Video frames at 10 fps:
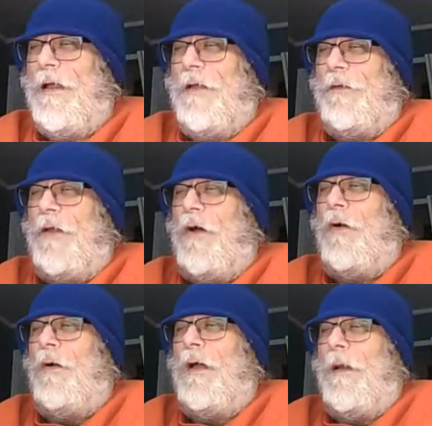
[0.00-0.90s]

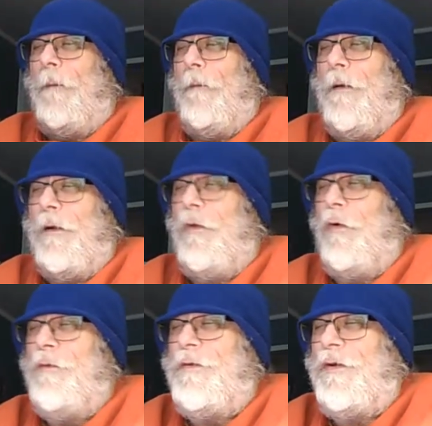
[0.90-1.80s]
So,
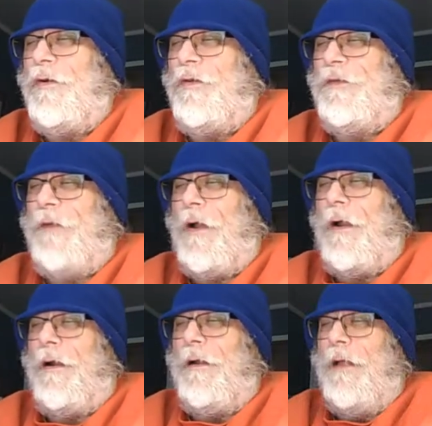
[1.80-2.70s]
Golden Girls
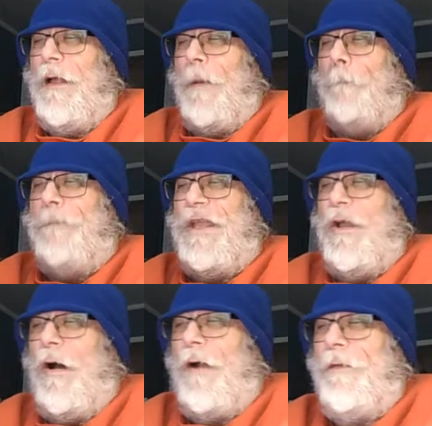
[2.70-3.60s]
starred Bea
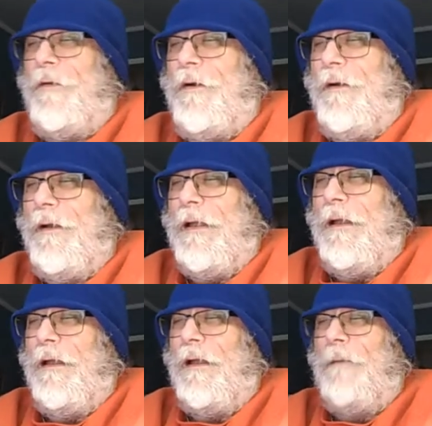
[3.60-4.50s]
Arthur.
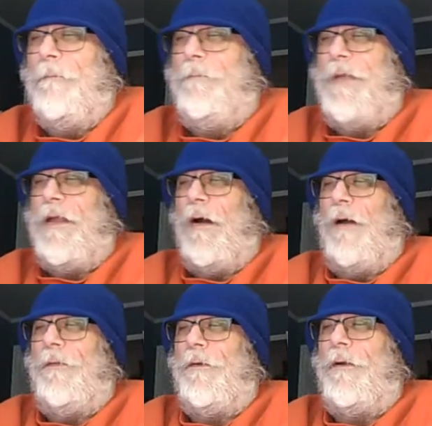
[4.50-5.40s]
Bea
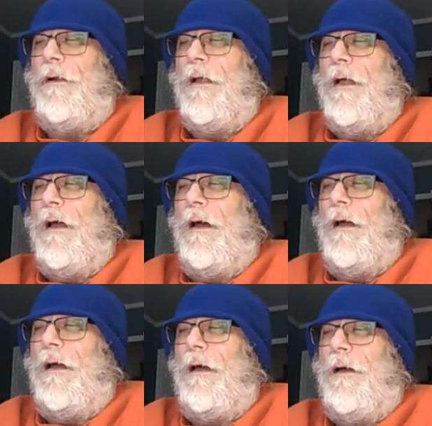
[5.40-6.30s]
Arthur uh,
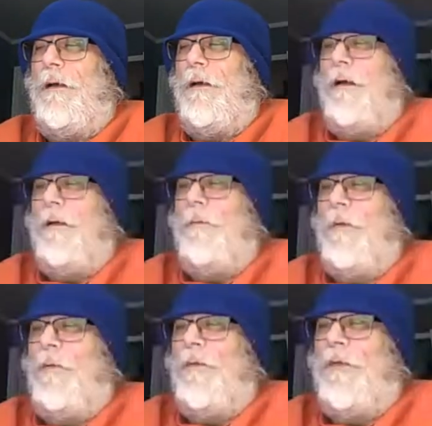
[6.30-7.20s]
uh, uh,
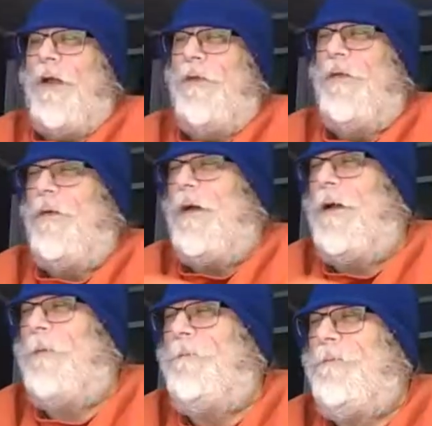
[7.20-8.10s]
was also
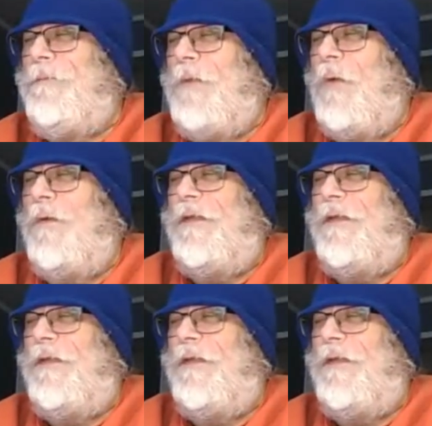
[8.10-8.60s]
uh, was